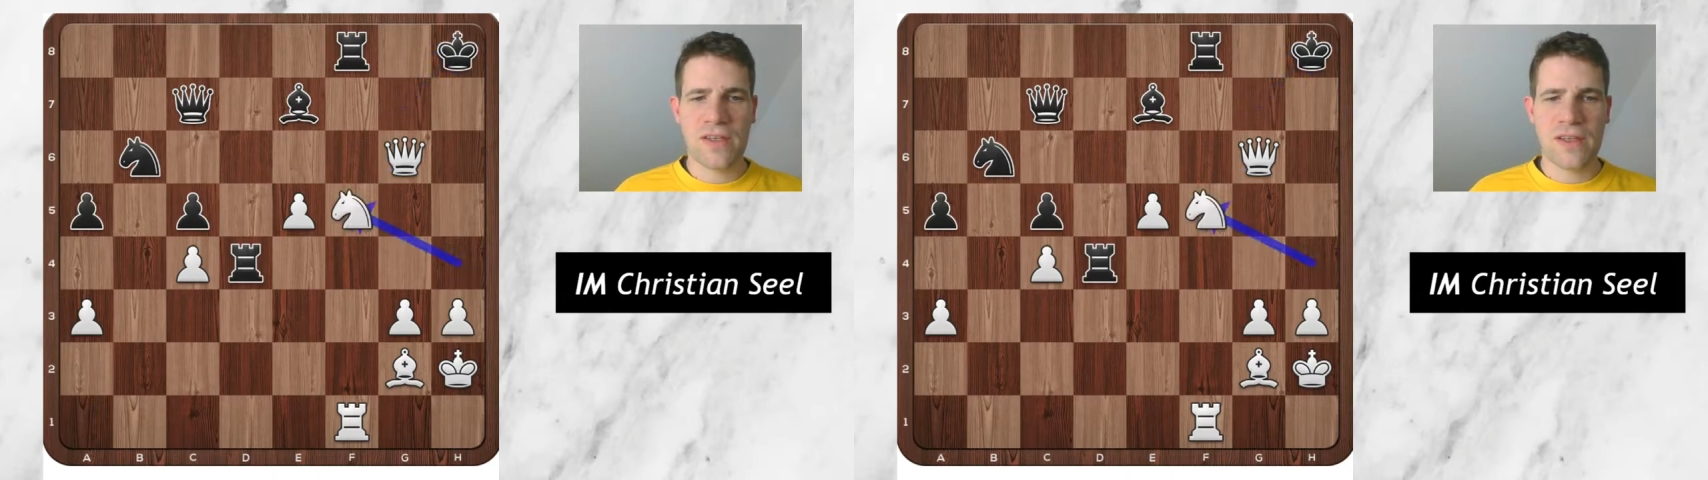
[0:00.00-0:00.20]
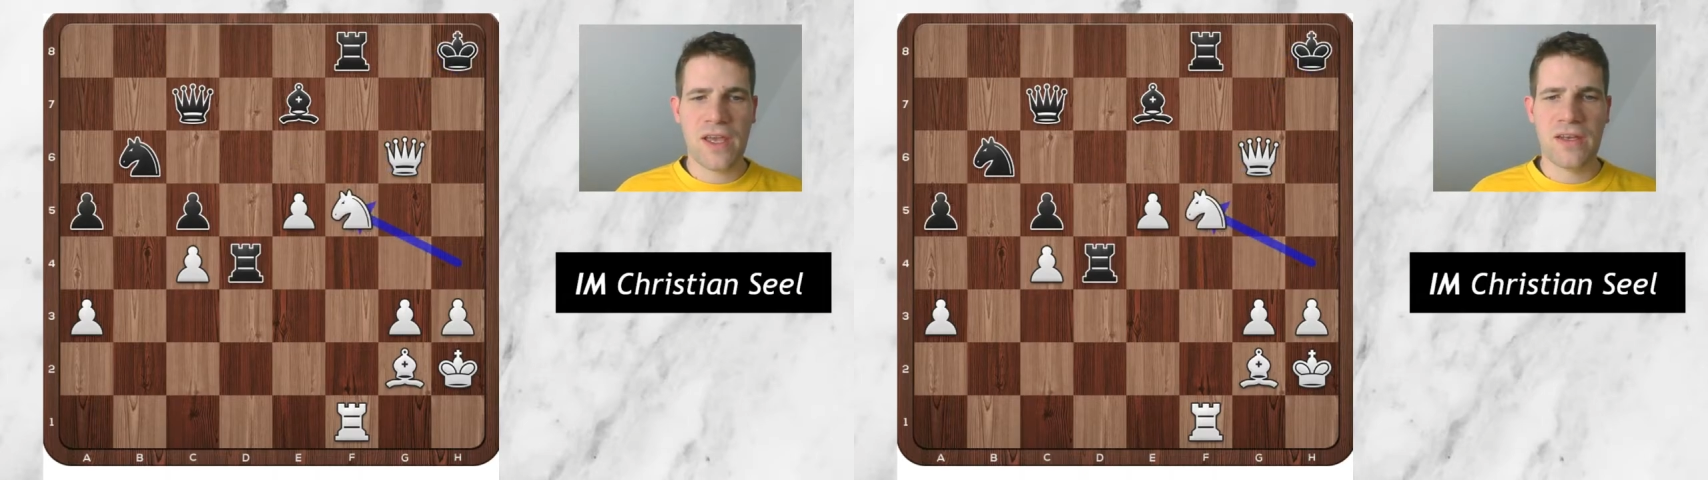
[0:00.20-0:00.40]

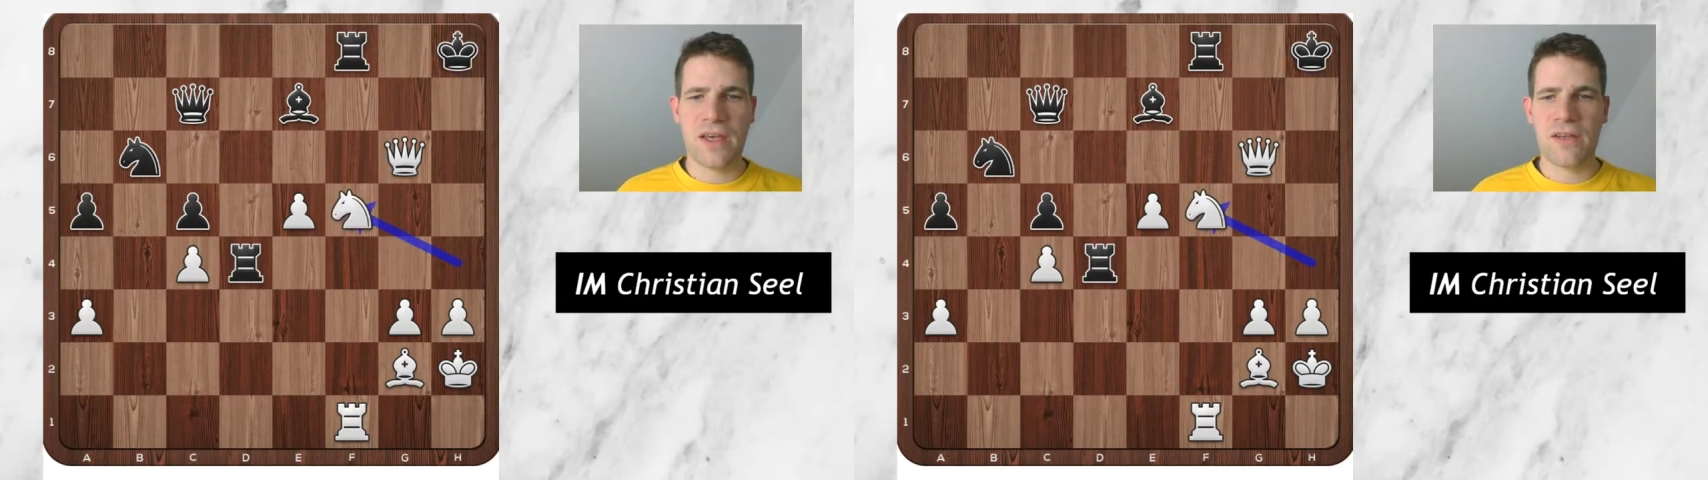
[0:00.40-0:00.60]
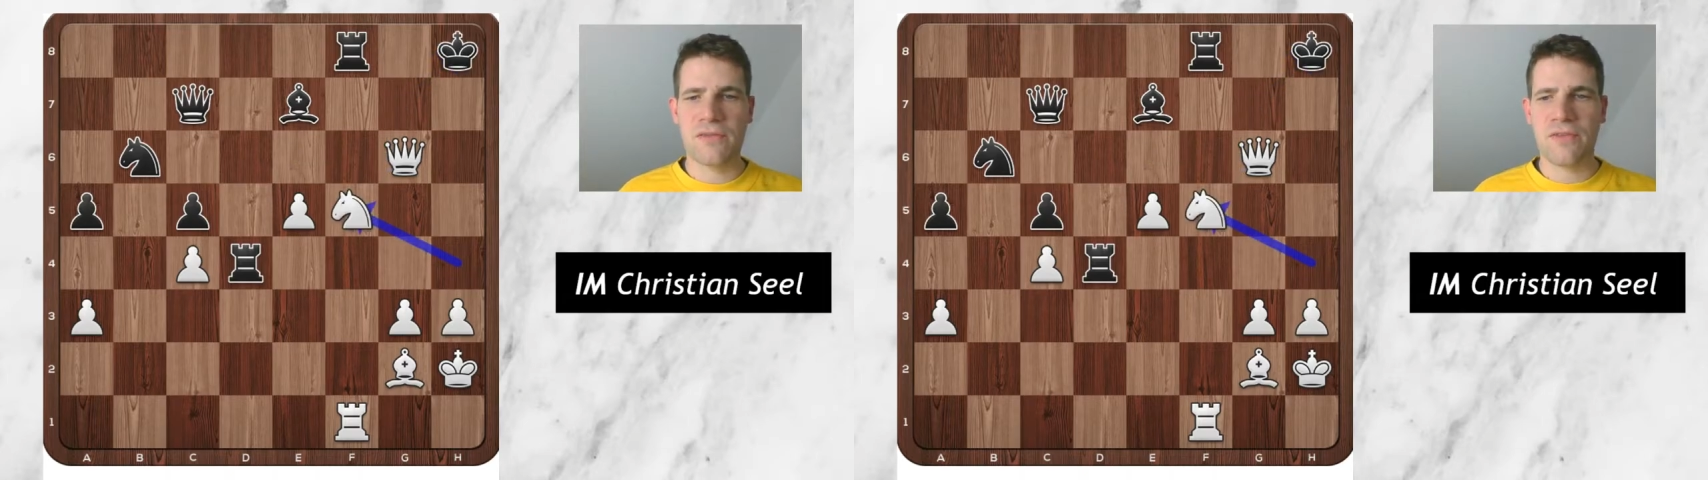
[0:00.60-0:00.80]
and
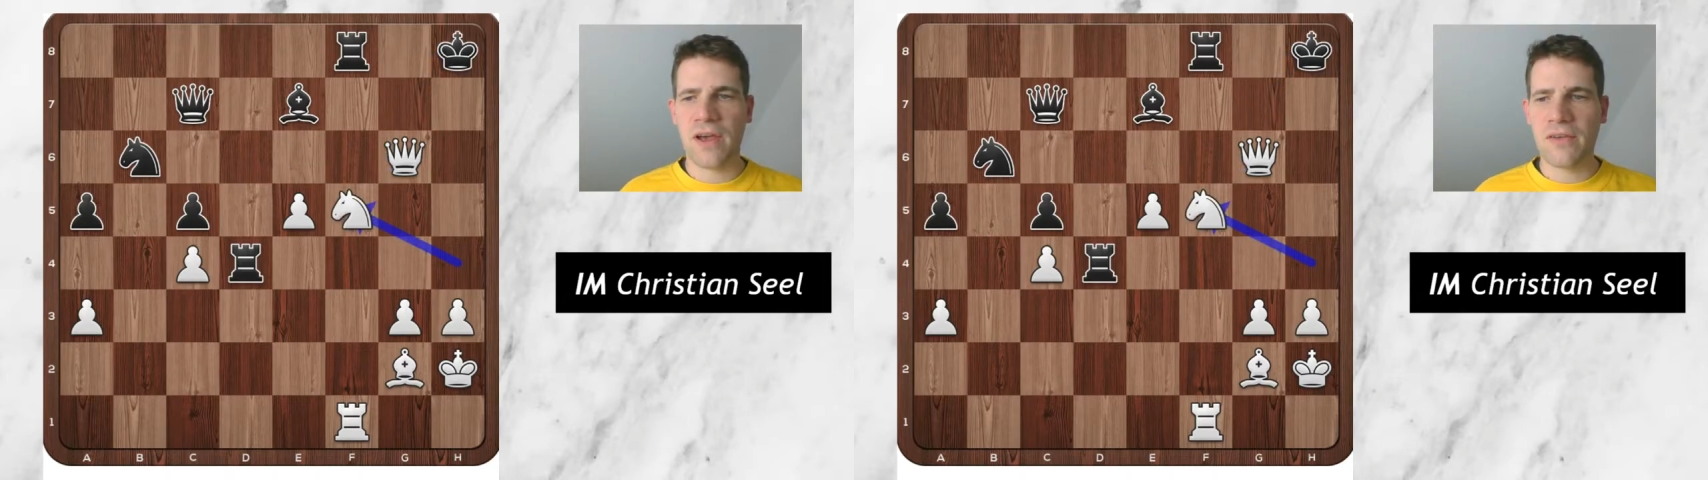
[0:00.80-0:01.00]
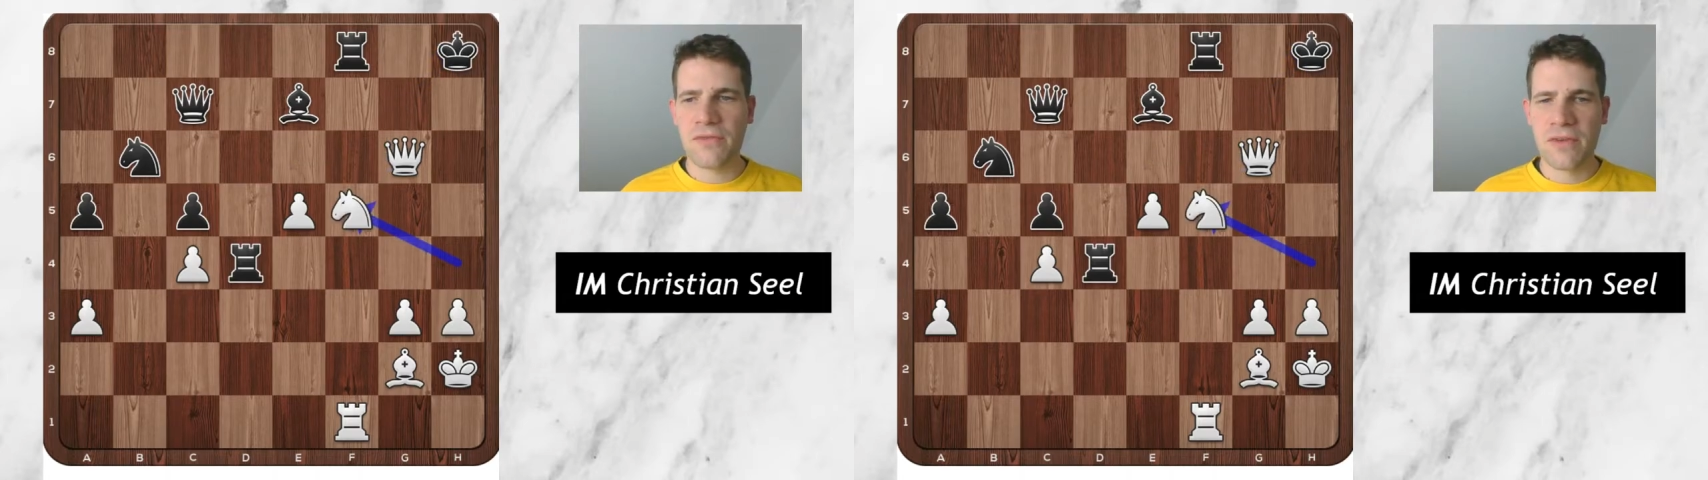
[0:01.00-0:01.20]
knight
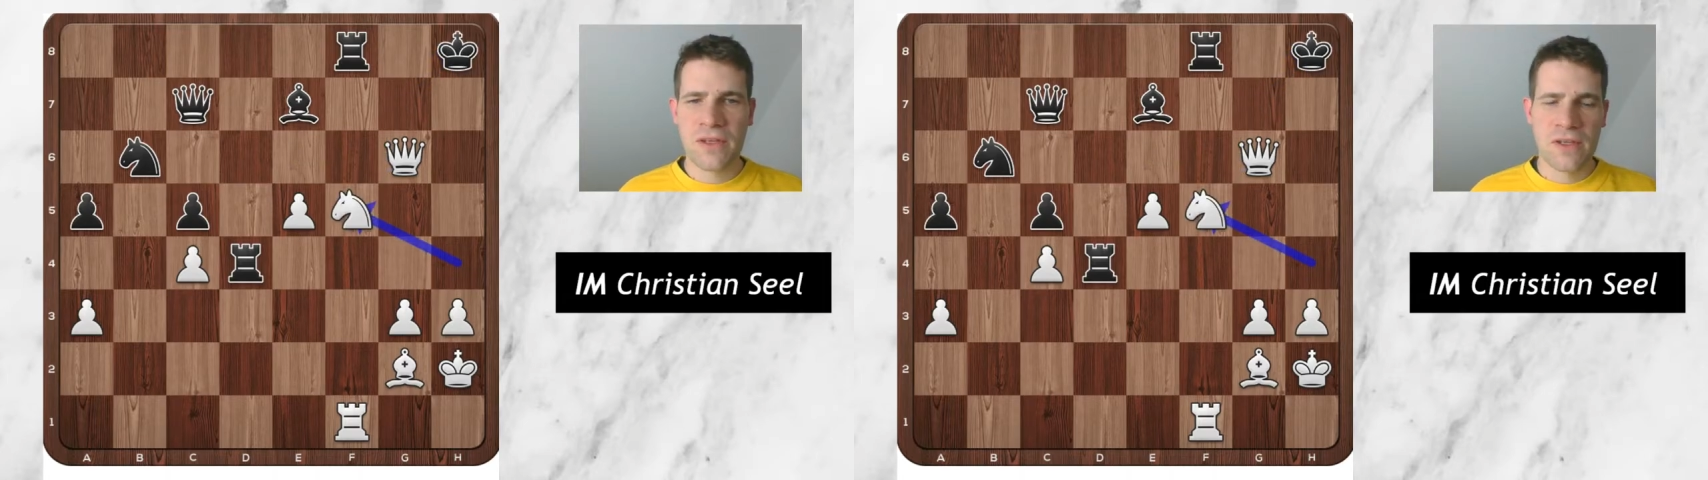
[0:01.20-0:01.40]
f5.